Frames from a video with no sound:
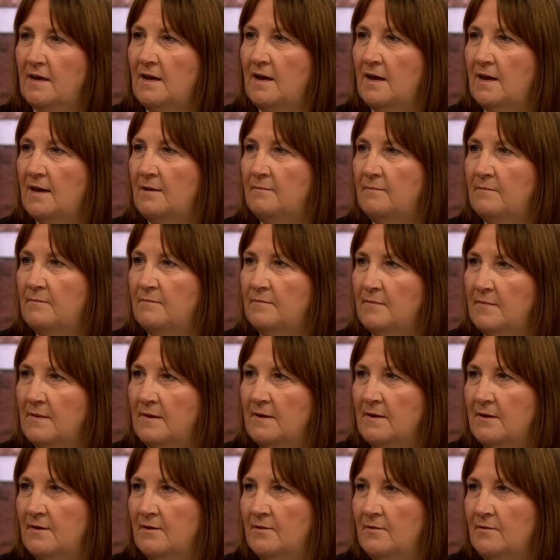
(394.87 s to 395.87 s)
Um,
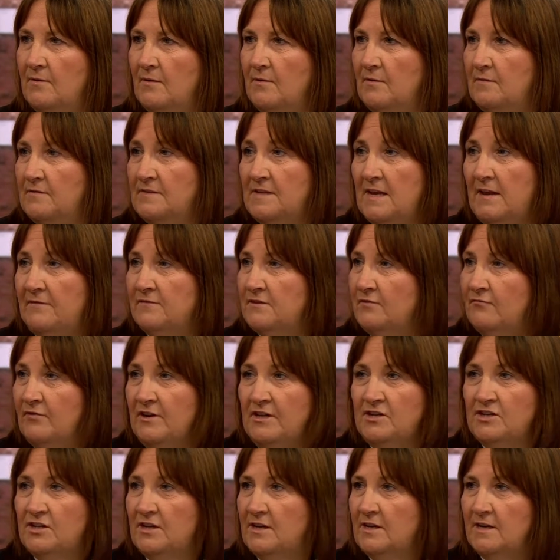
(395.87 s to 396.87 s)
who obviously have to
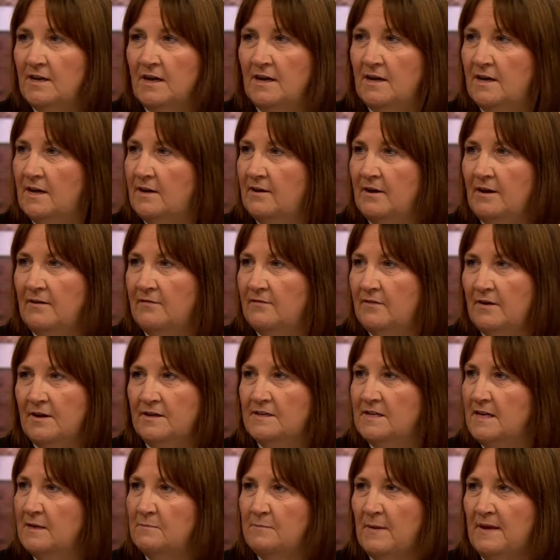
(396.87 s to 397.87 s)
reach a, a, a
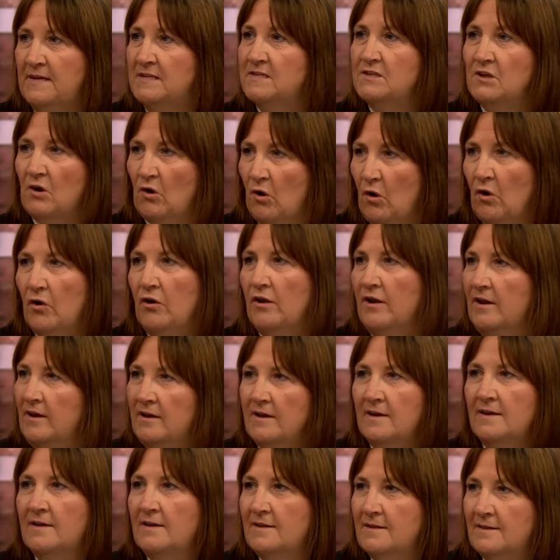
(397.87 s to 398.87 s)
verdict based on
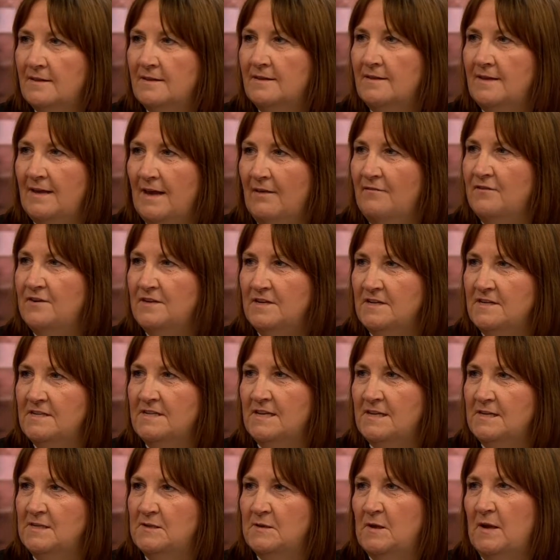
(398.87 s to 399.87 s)
the evidence
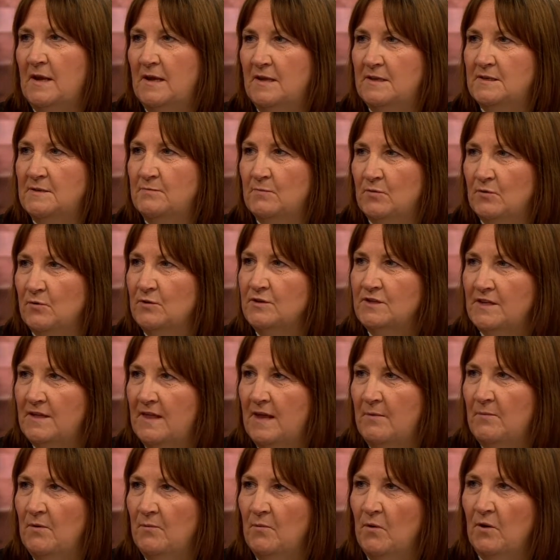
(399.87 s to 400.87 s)
that is, is, brought to
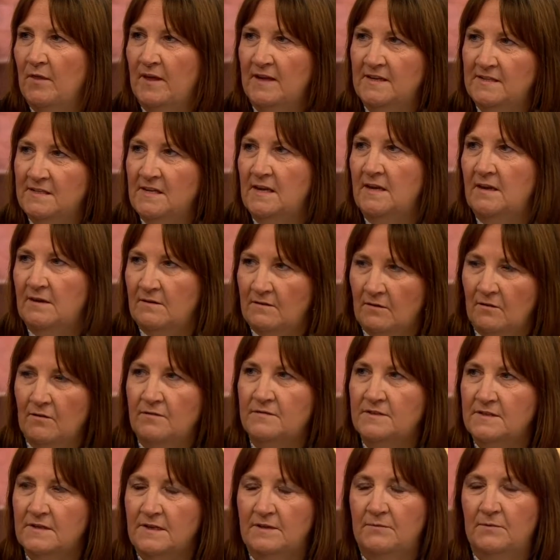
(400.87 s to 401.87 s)
them and what they see. And
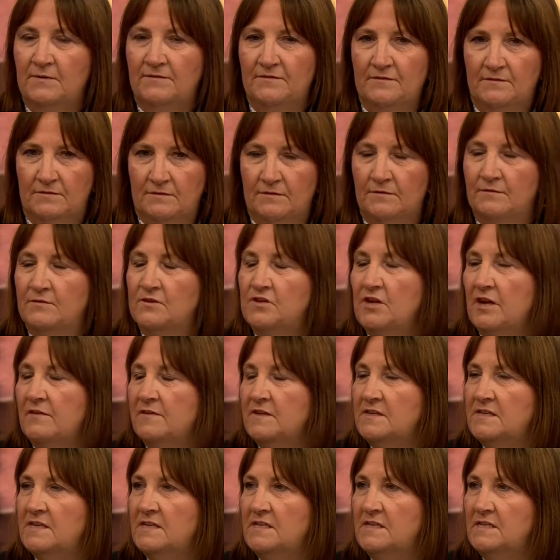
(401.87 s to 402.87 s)
obviously, we've, you've shown
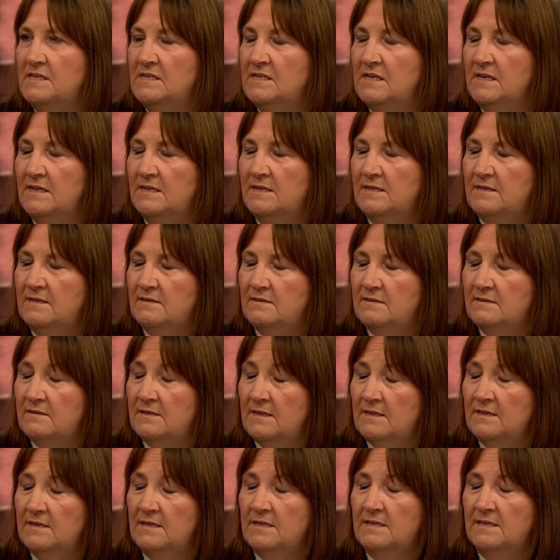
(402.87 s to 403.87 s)
the CCC,
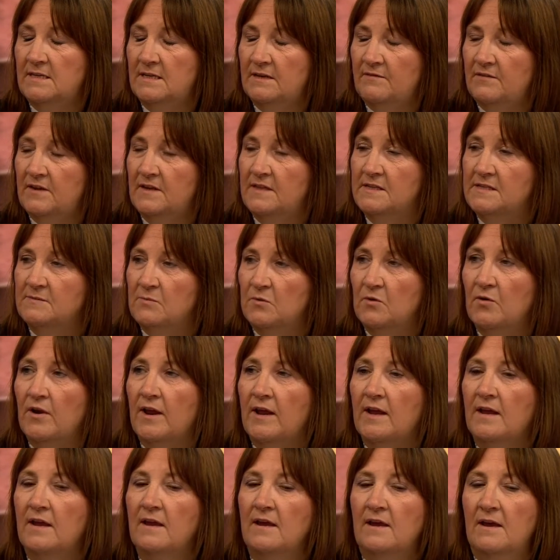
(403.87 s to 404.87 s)
CCTV this
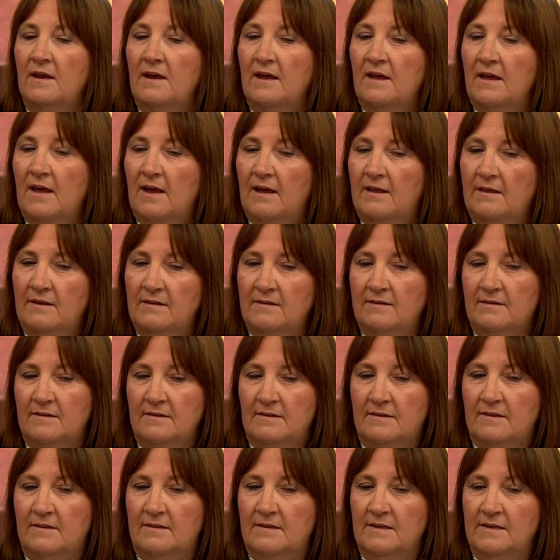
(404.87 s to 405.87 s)
morning. Uh, it,
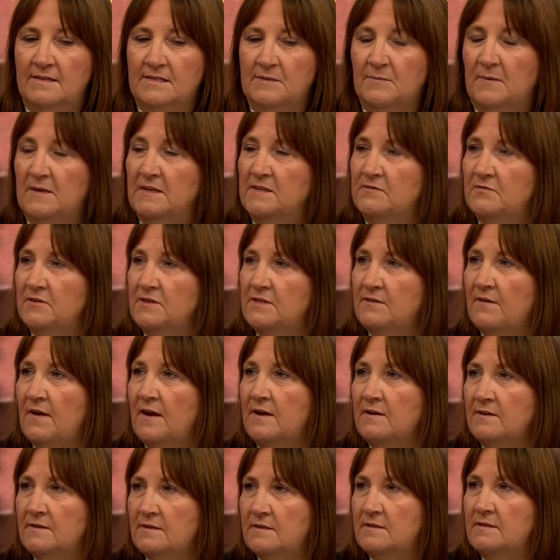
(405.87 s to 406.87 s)
it, speaks for
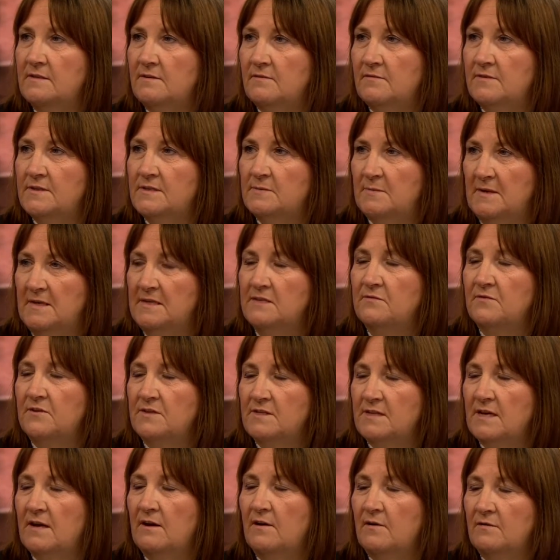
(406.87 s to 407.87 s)
itself. speaks for
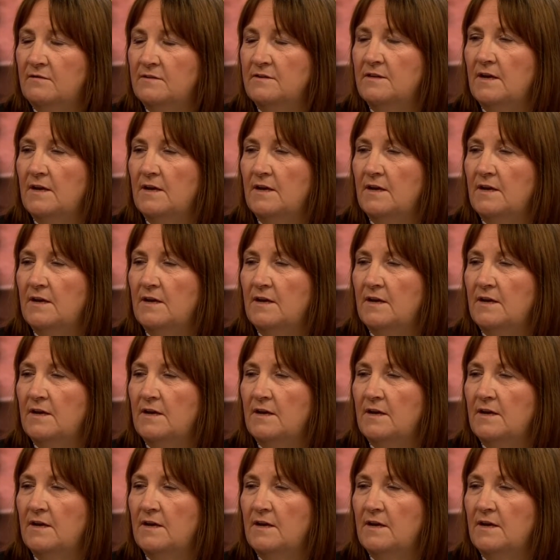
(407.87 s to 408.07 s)
itself.